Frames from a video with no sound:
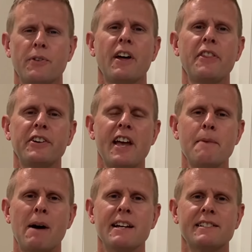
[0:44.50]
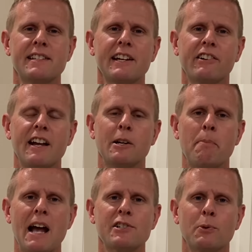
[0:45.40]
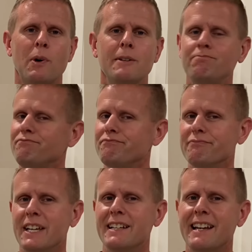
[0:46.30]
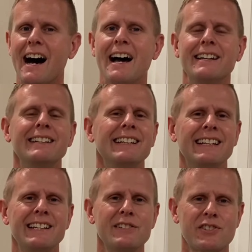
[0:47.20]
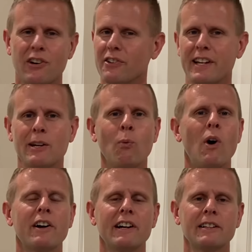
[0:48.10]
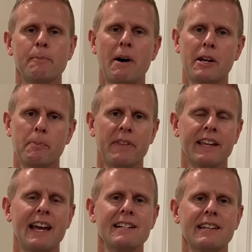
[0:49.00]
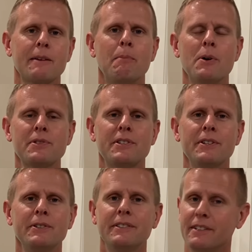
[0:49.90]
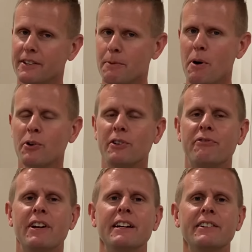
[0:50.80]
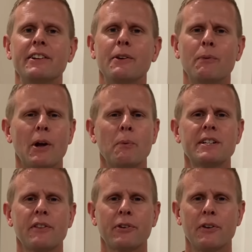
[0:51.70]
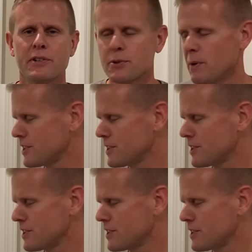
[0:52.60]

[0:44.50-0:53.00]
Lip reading: the other day, my InSinkErator Badger 1, it died. It didn't start leaking water out the bottom of the case like most do. The motor failed. When I went to throw the switch